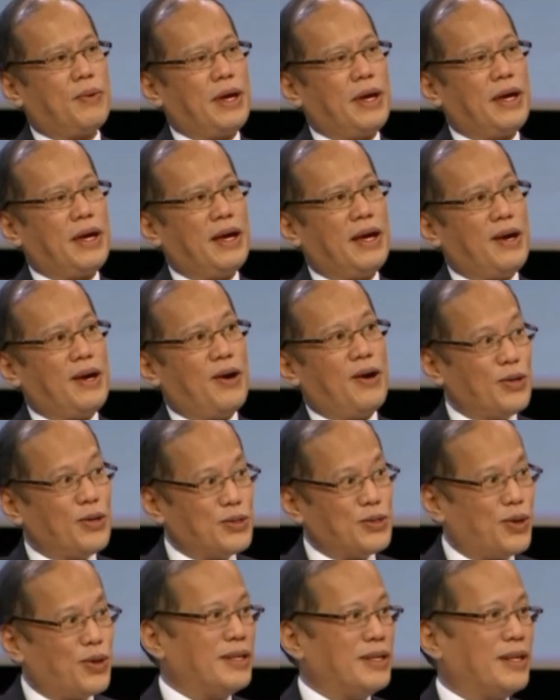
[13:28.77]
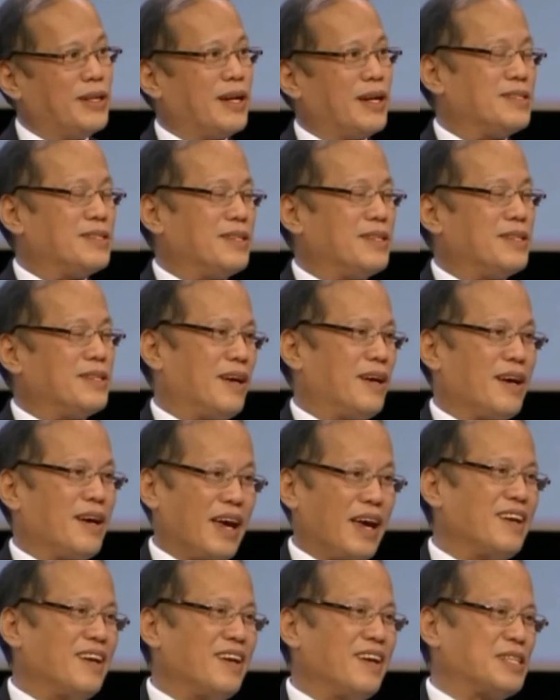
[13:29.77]
We also address,
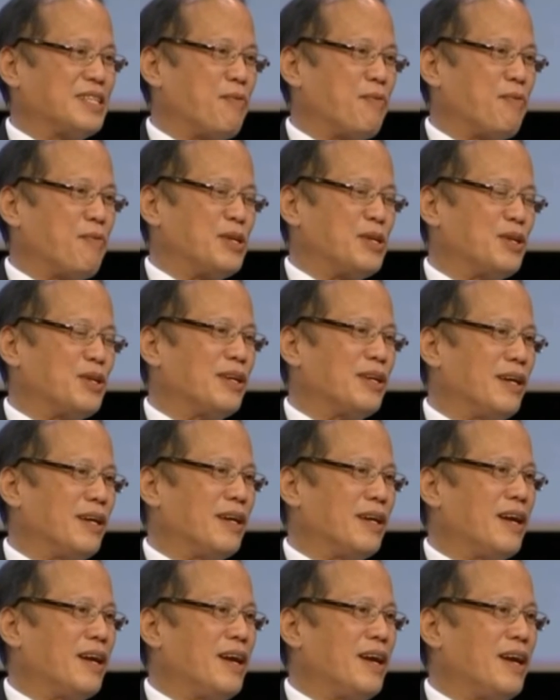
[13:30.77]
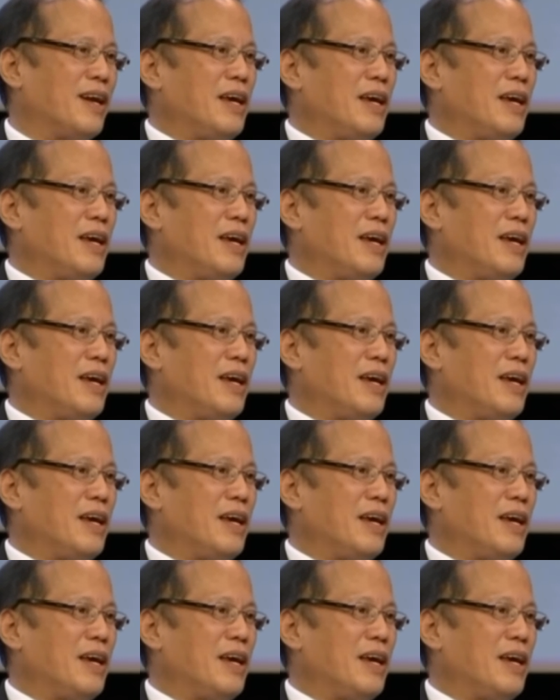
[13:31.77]
again, as I mentioned earlier,